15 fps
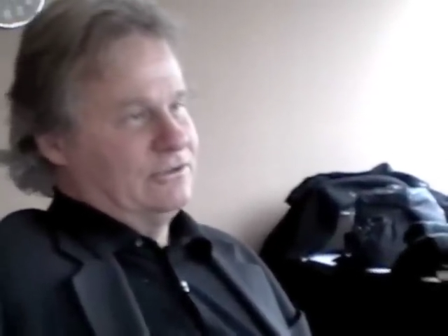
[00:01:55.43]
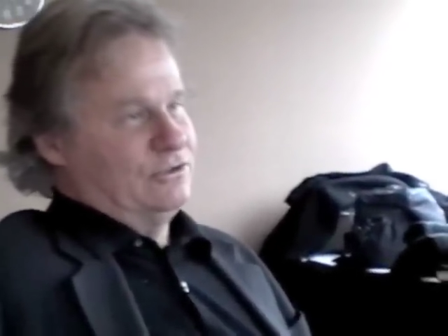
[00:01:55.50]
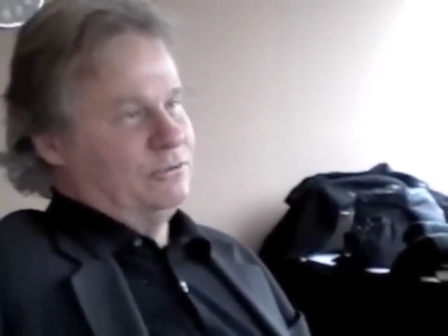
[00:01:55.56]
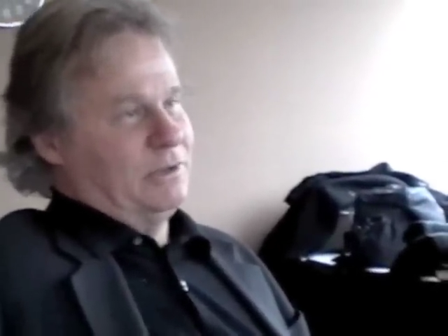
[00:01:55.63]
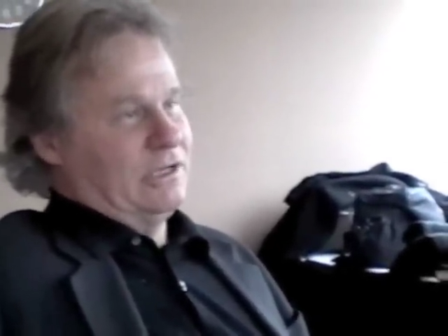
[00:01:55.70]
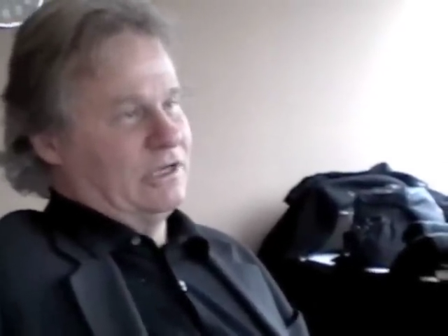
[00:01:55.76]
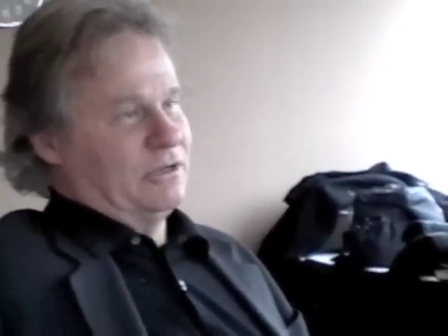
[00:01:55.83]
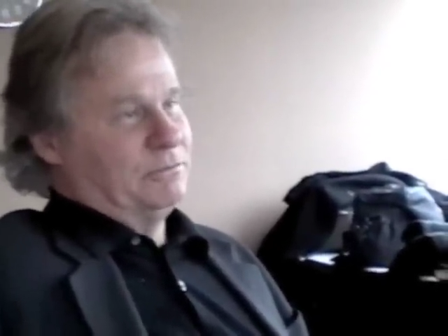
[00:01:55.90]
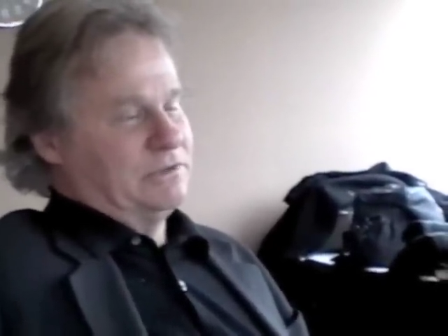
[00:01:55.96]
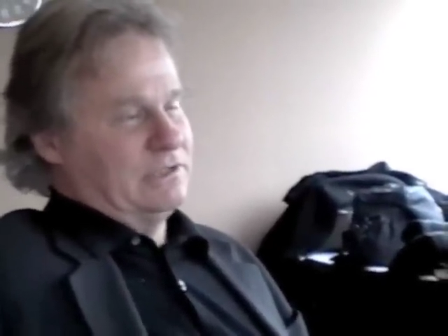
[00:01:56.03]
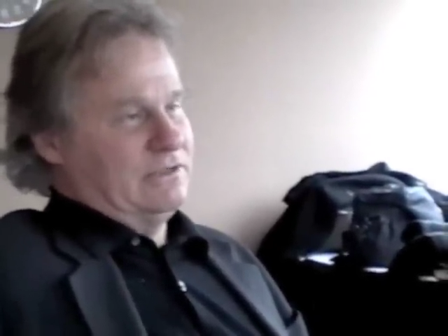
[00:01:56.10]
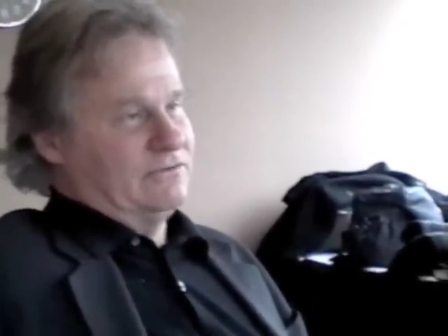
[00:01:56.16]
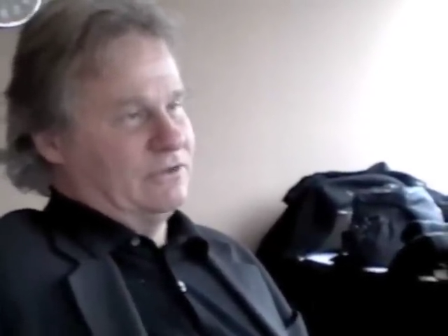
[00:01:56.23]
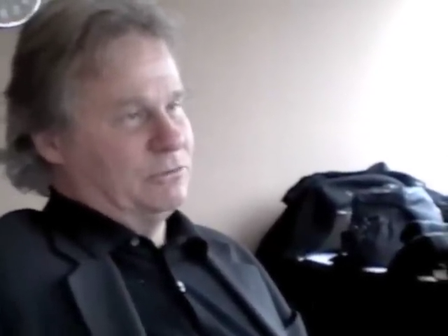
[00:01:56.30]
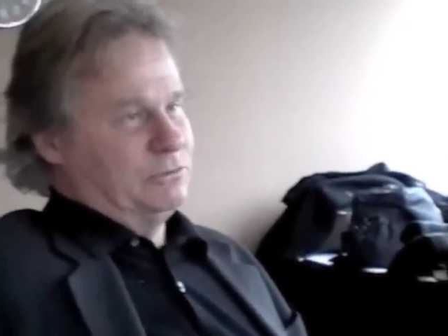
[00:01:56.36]
You may not
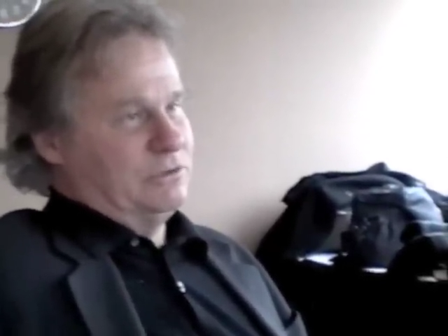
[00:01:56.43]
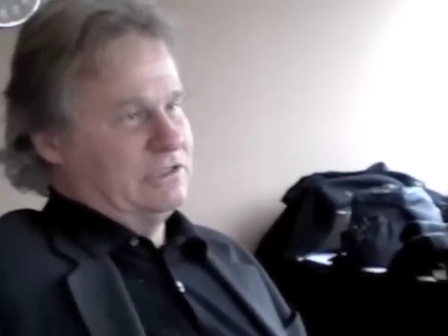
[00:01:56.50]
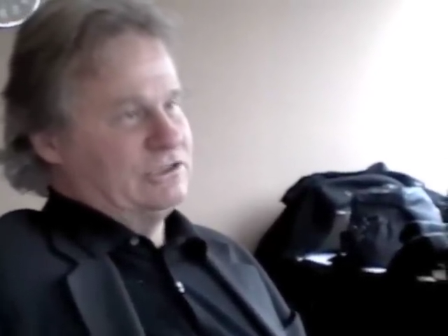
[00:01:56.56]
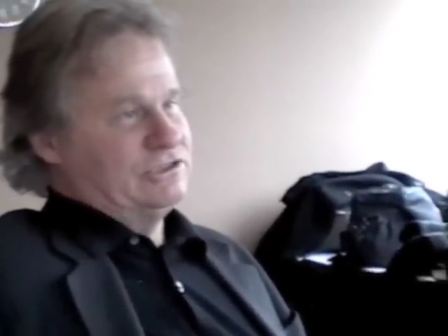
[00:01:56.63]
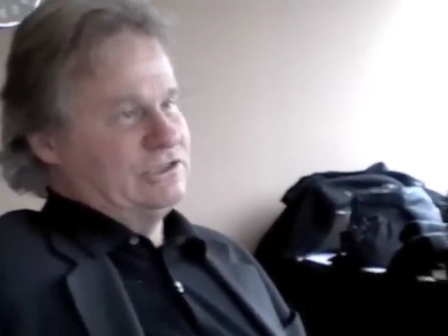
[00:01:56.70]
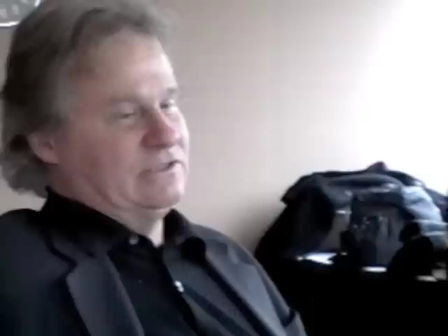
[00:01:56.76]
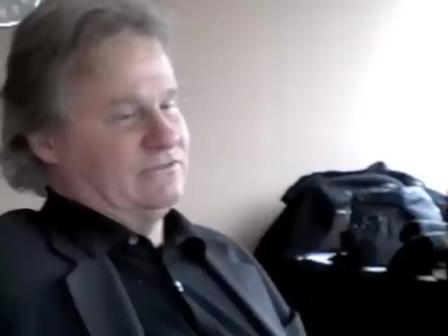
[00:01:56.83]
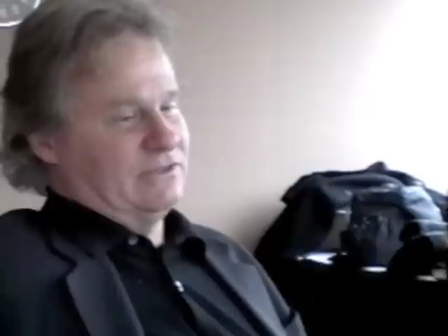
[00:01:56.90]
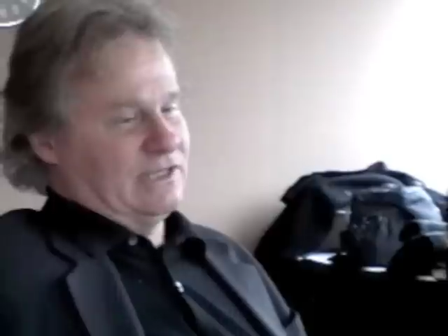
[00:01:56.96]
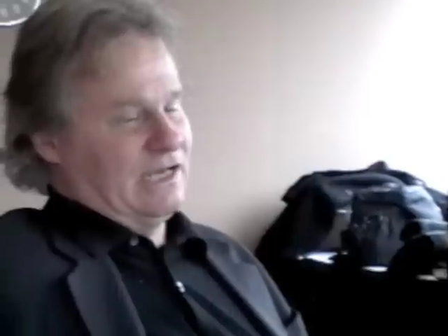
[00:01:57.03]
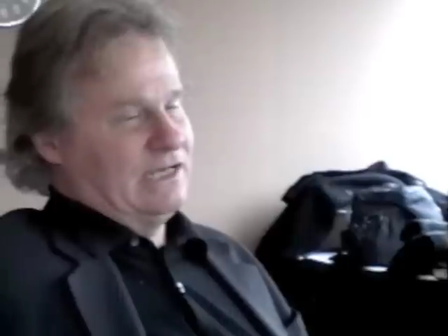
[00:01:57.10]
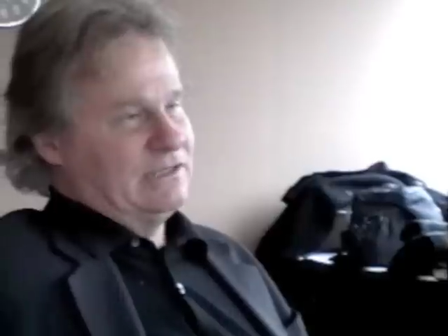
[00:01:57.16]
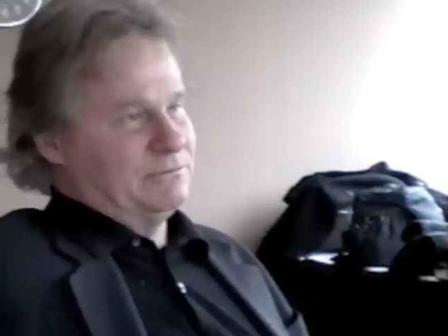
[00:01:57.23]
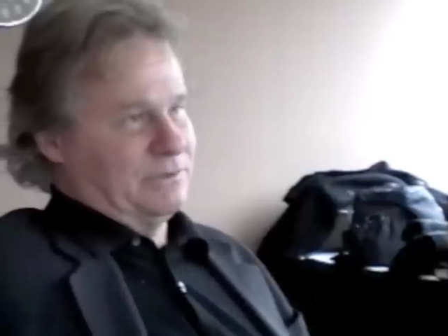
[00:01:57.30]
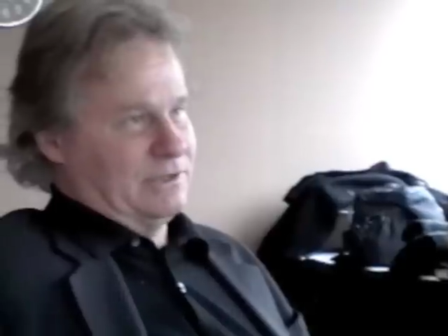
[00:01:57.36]
believe that we achieved
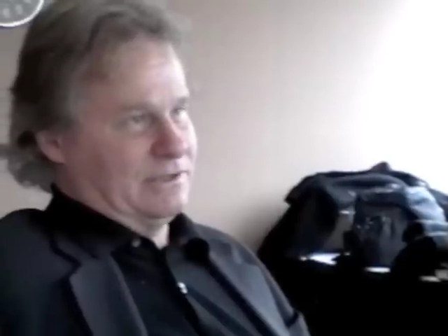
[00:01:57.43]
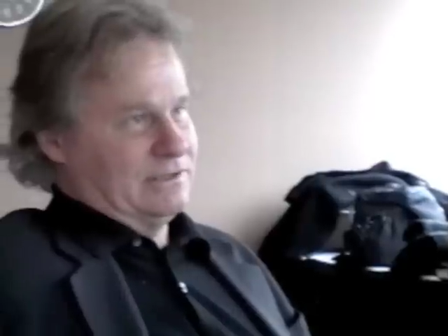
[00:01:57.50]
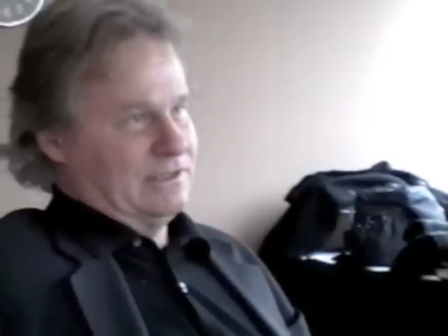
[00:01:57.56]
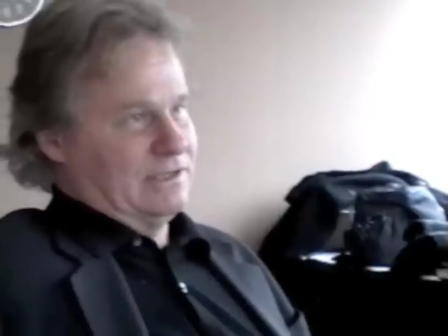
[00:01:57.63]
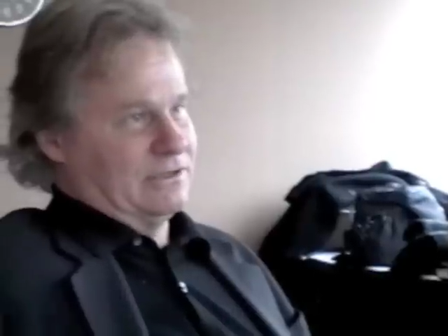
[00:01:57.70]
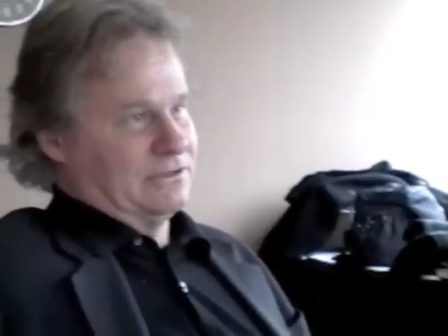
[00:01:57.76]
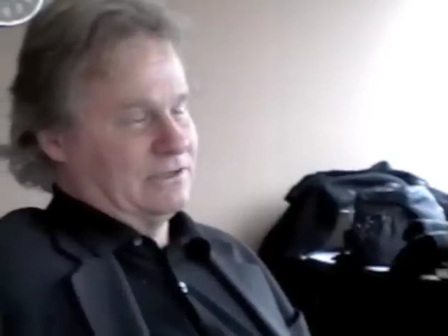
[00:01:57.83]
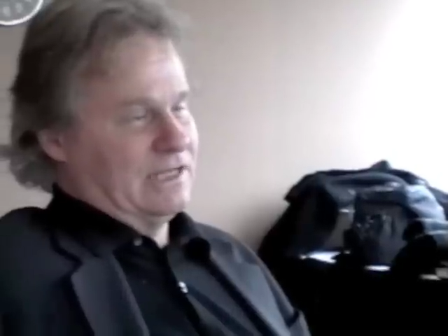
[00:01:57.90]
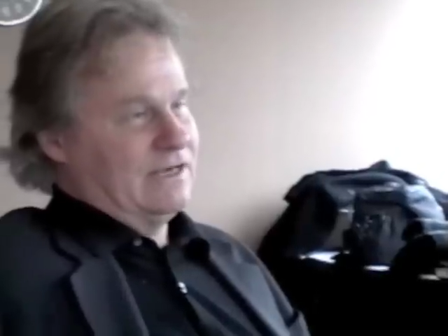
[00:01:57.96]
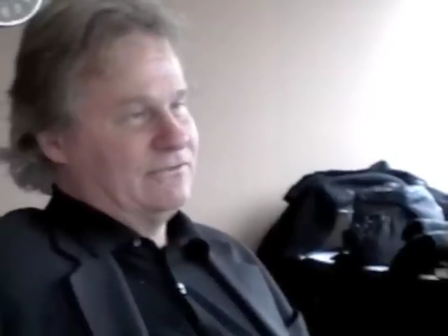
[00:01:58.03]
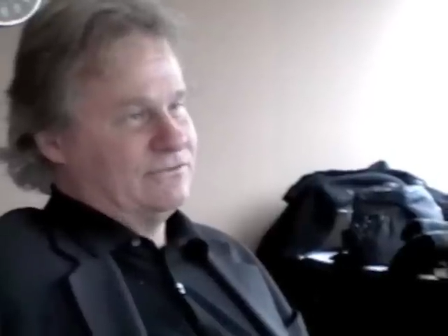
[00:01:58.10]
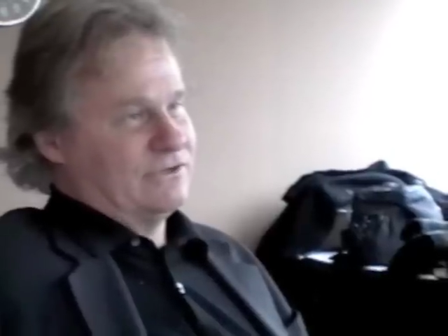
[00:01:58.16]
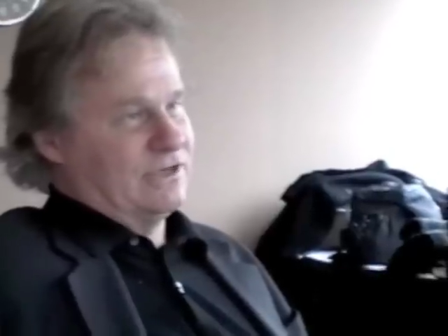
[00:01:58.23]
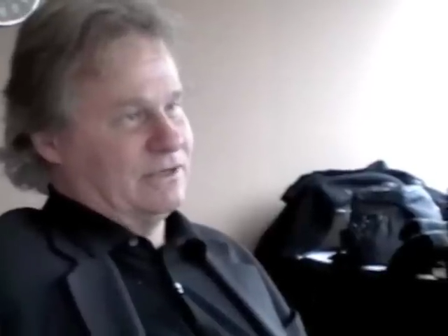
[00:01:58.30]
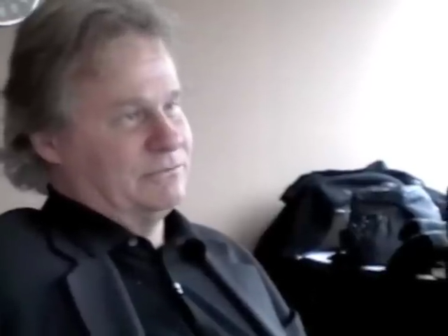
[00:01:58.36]
enlightenment in our
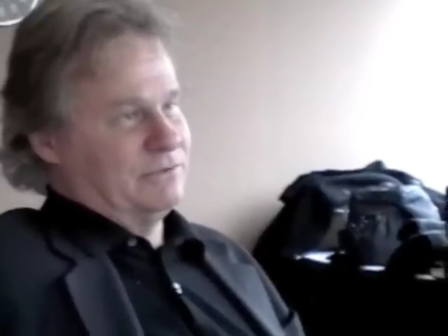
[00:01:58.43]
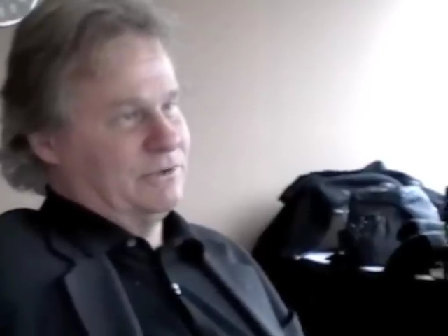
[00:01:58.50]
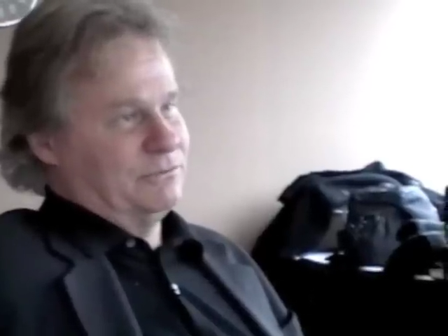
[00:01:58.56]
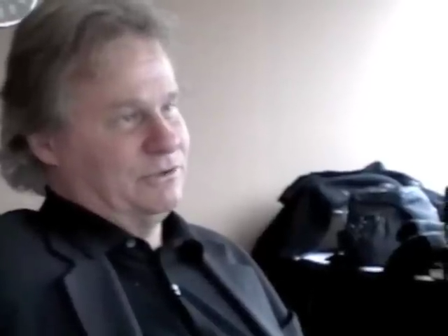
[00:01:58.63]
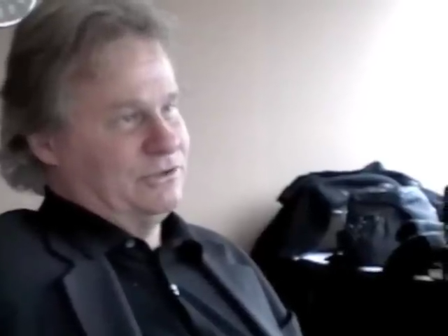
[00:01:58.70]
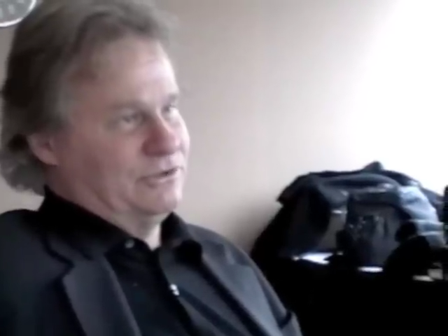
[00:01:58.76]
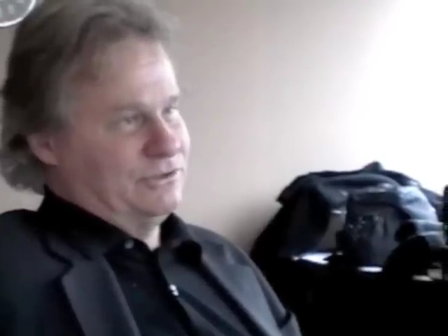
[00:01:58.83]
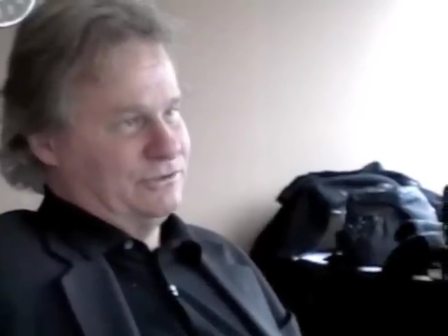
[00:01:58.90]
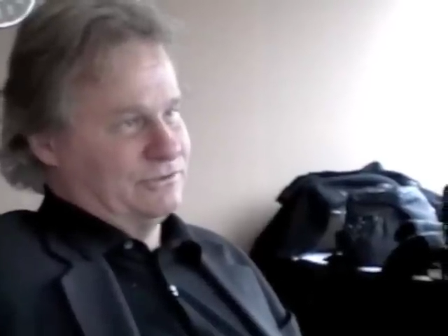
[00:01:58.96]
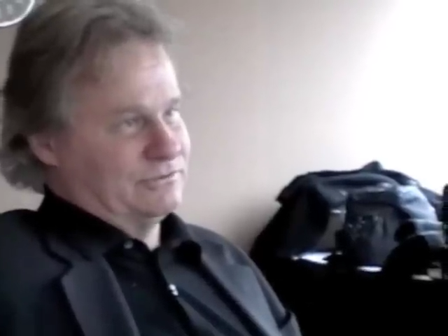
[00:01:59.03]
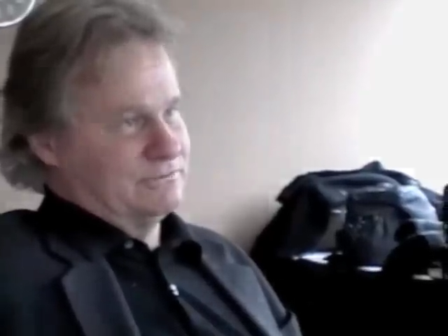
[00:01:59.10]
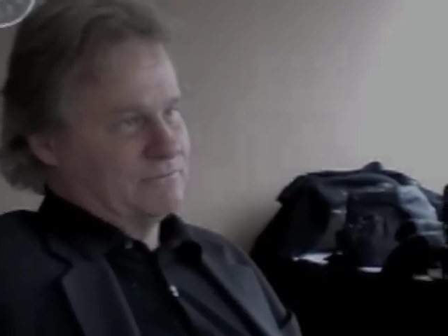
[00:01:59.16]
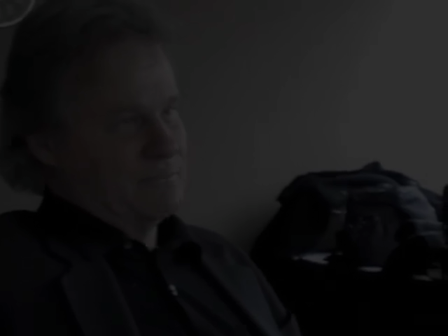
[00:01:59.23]
lifetime, but we do.